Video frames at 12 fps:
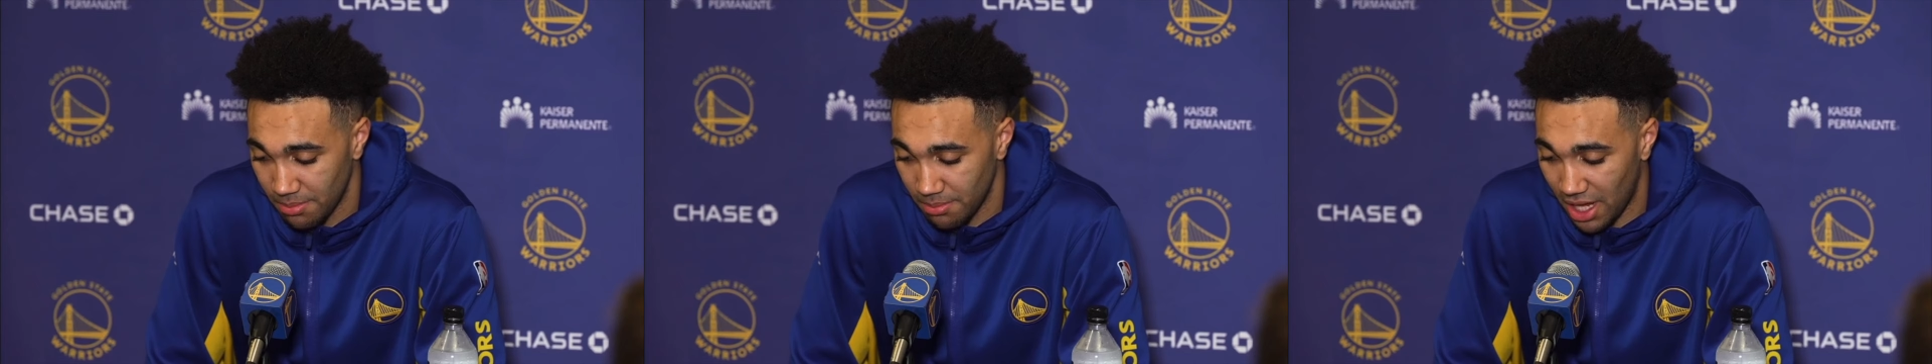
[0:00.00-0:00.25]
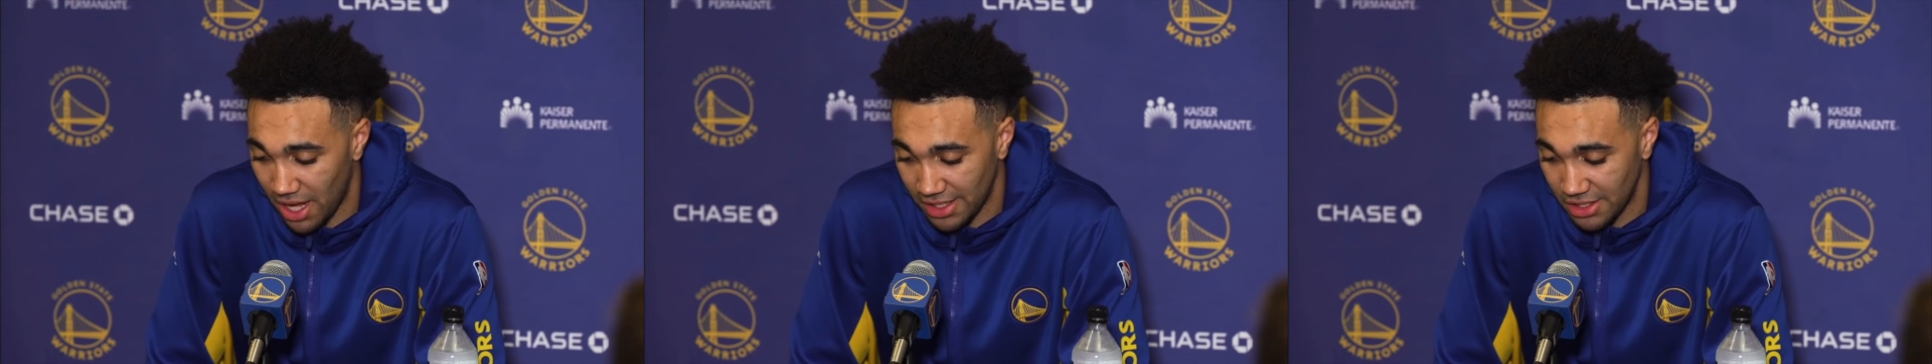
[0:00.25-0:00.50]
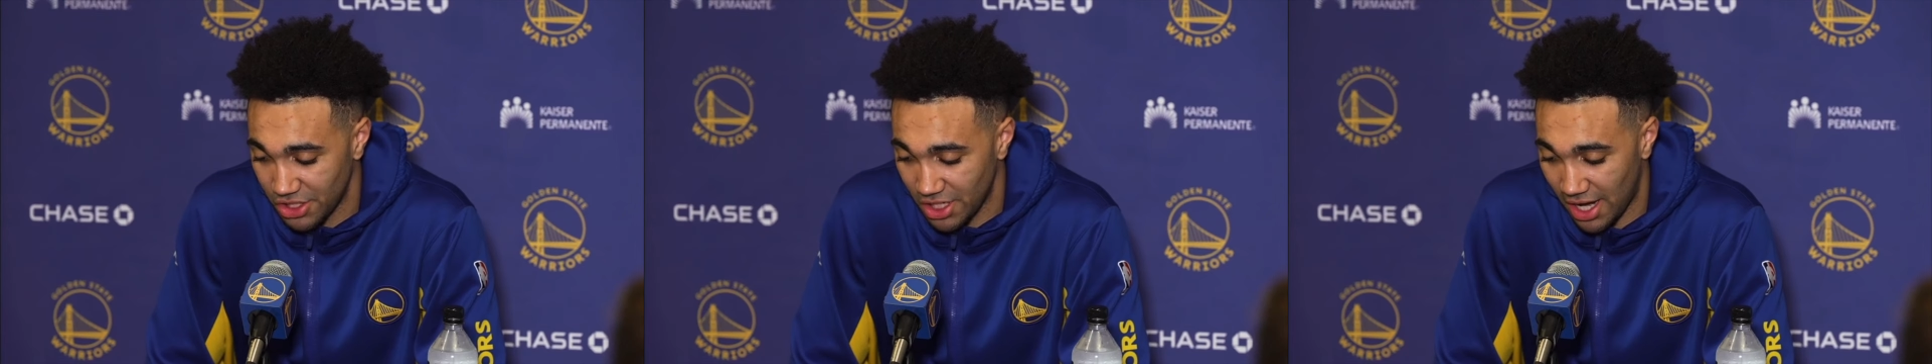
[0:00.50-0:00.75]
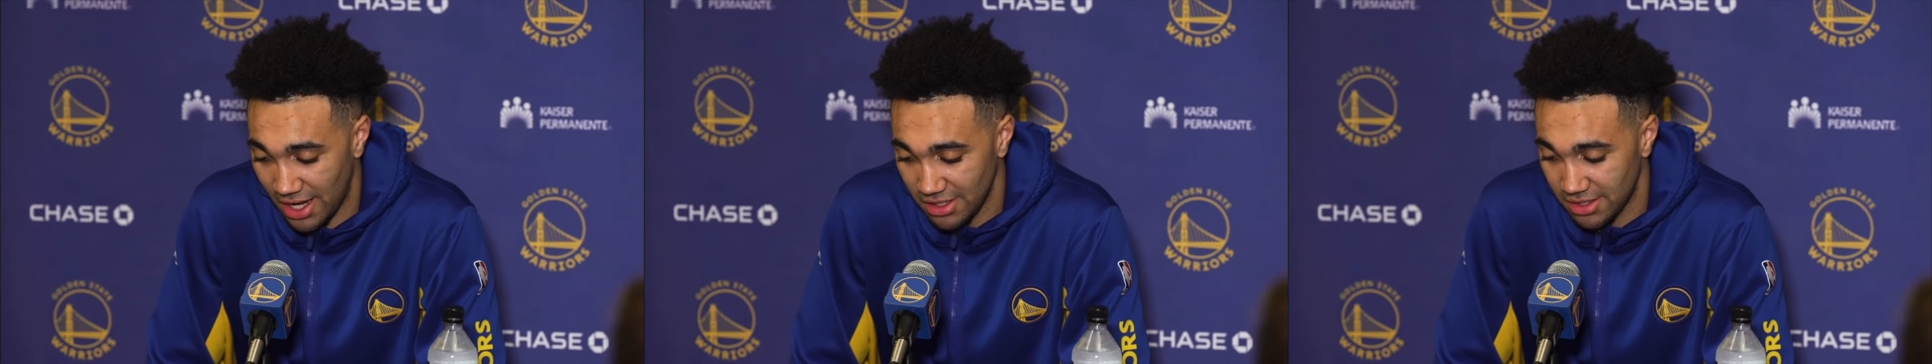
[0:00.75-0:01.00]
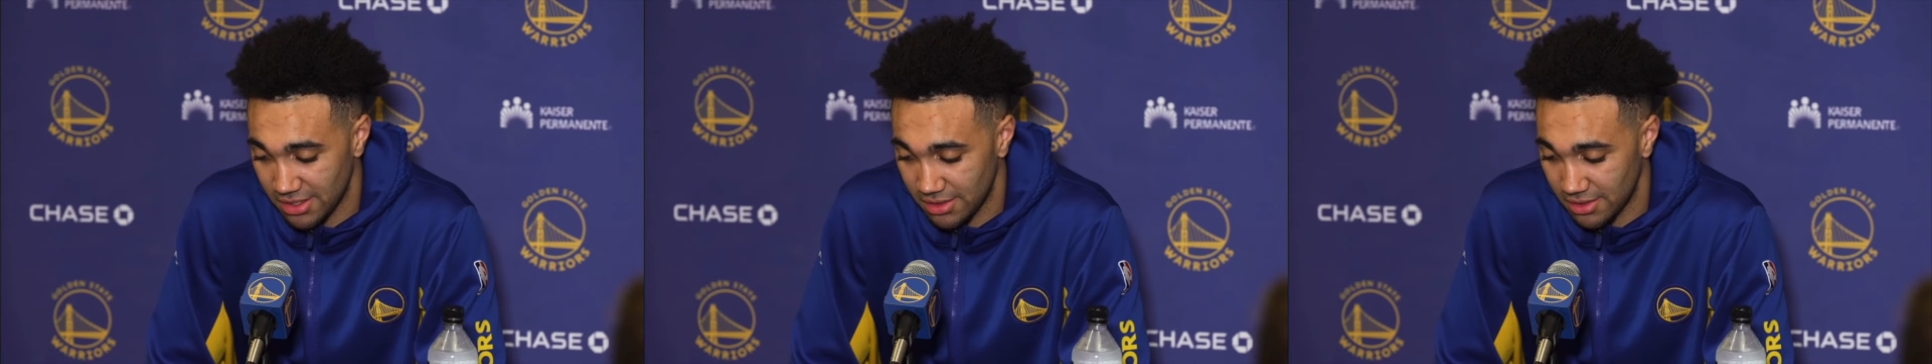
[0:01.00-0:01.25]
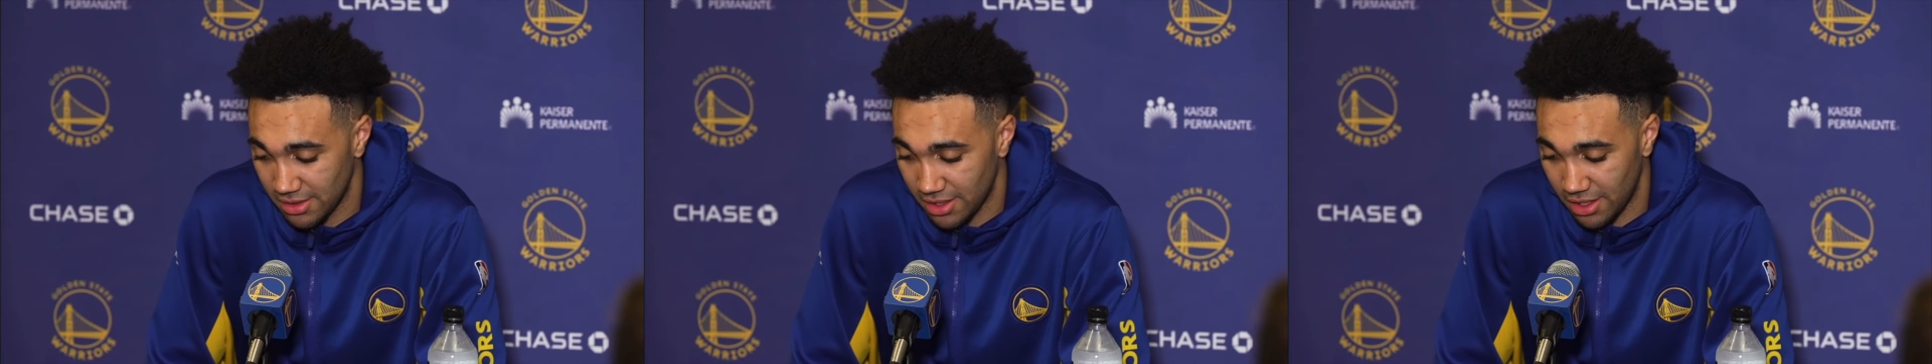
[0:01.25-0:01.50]
blocking shots
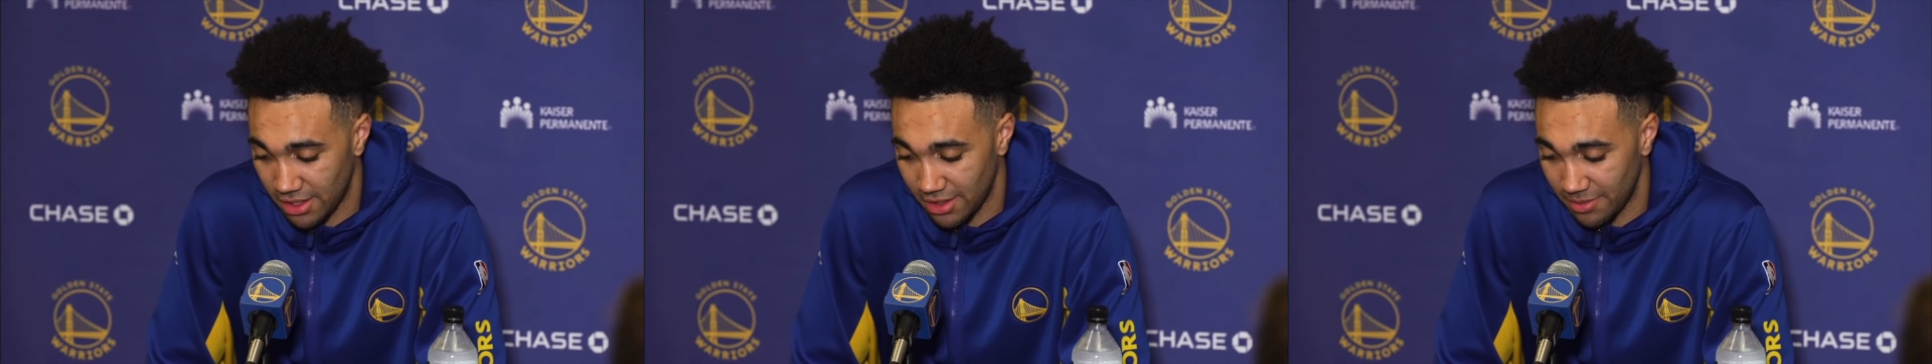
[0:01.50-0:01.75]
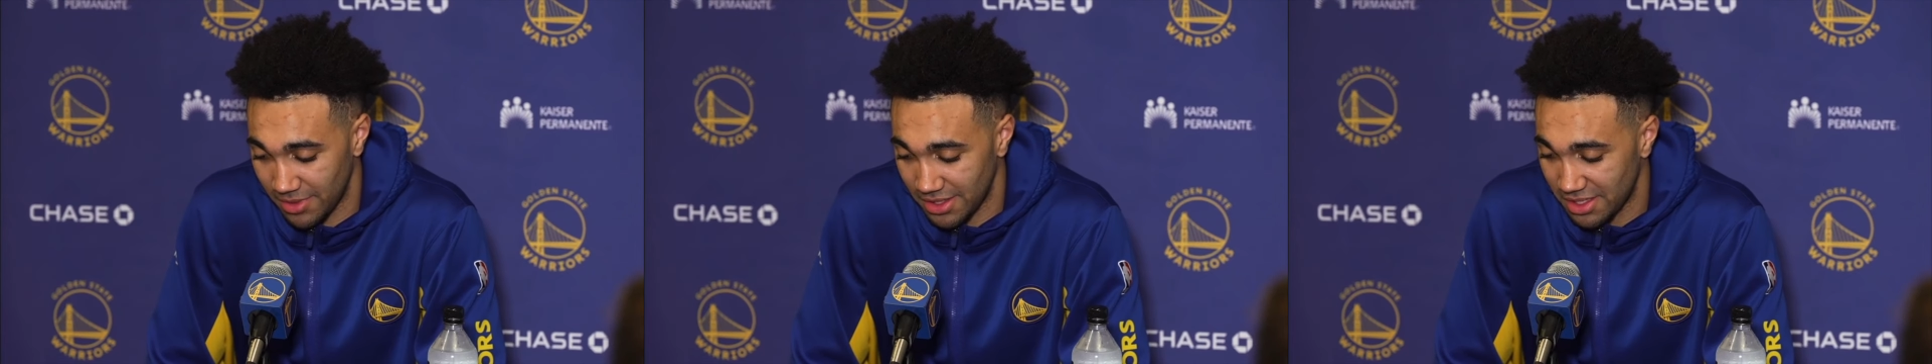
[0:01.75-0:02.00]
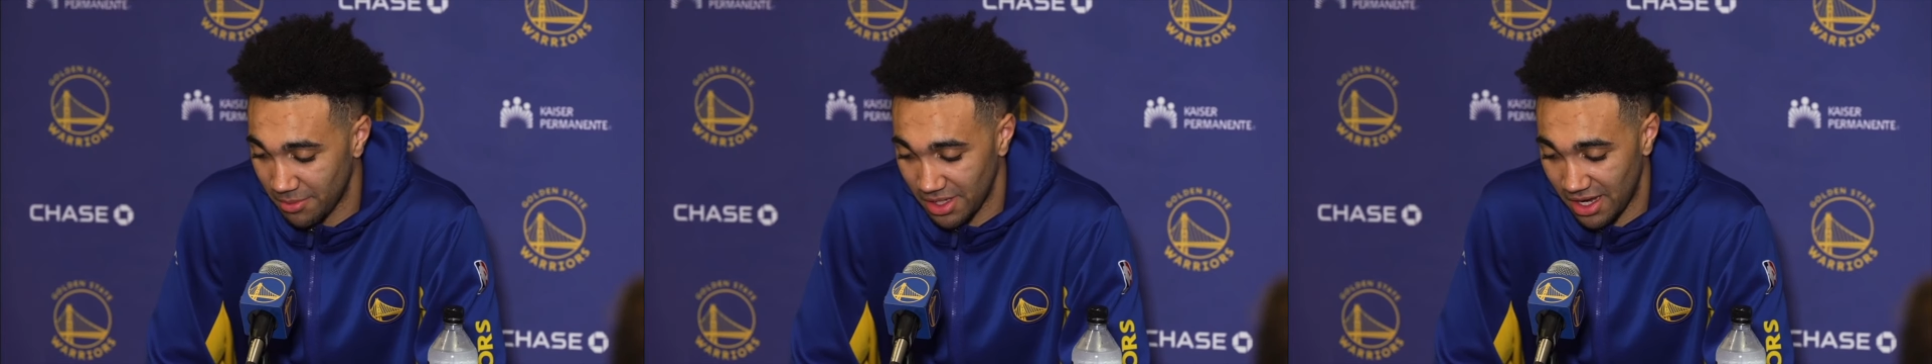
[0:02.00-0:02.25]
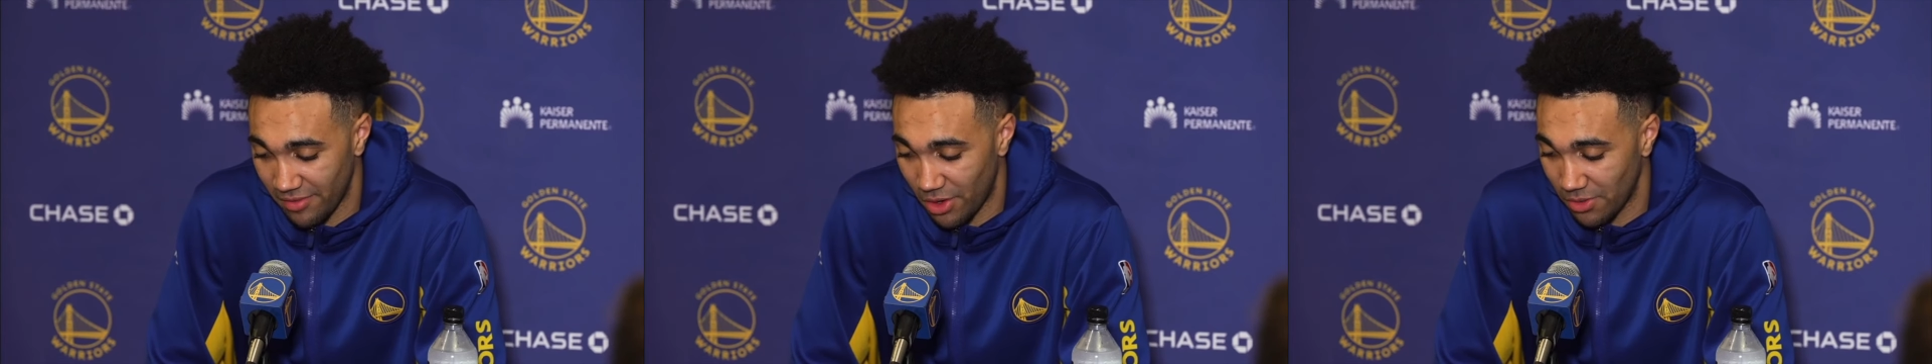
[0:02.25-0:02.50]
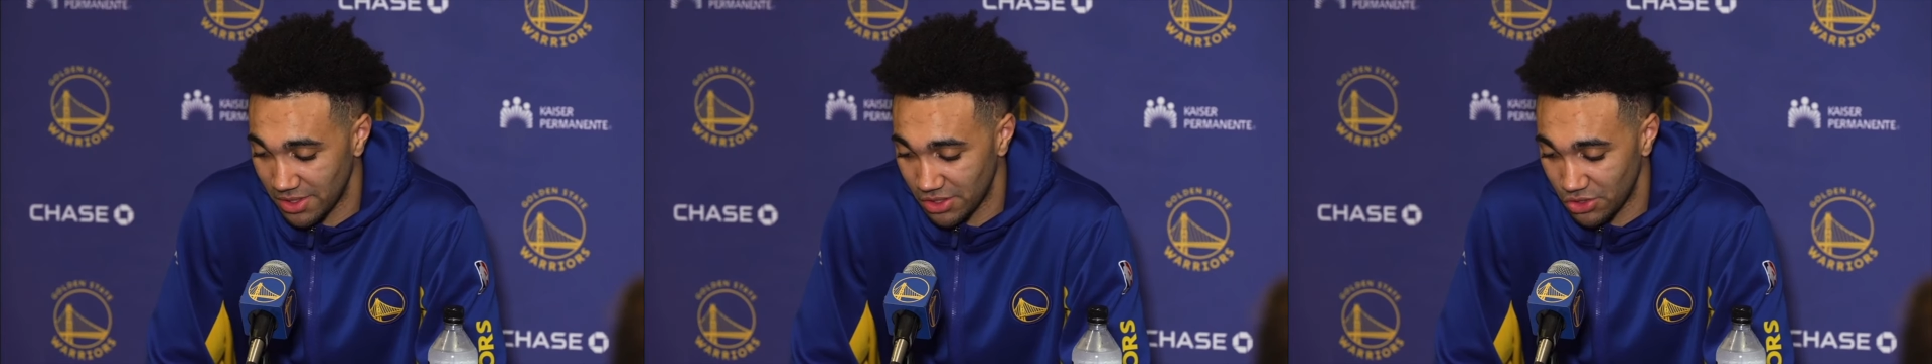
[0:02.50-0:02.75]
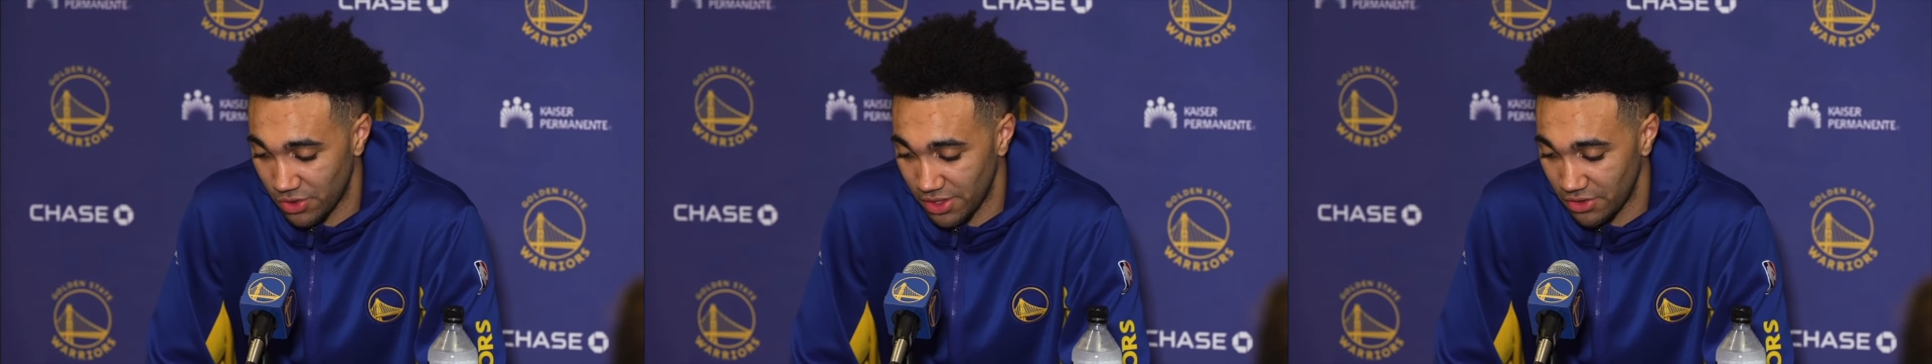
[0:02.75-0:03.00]
um, that's something I've always
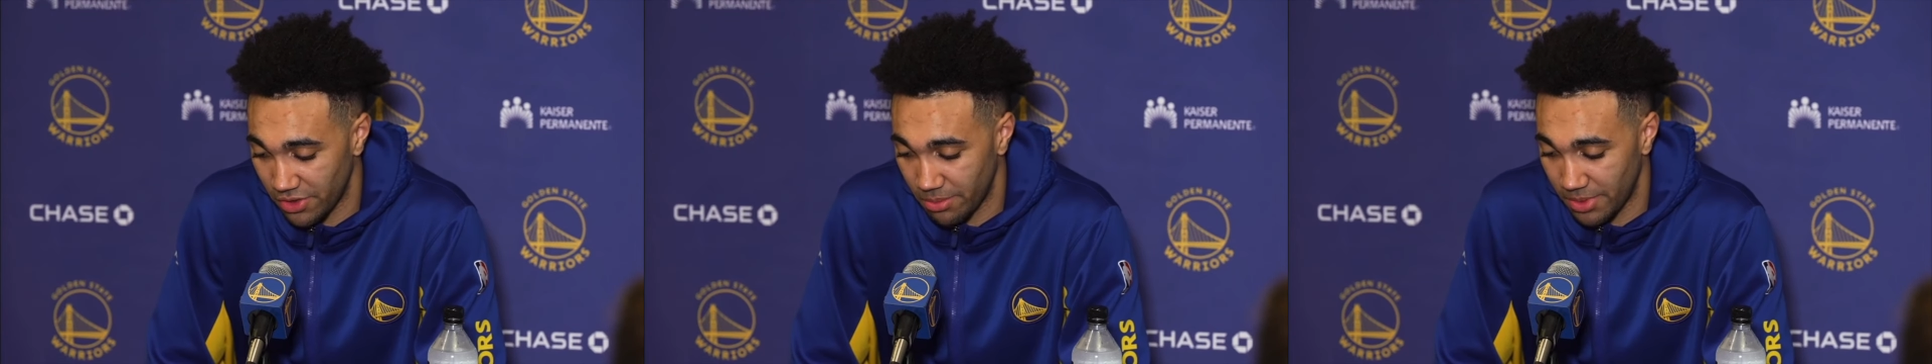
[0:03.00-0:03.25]
enjoyed doing.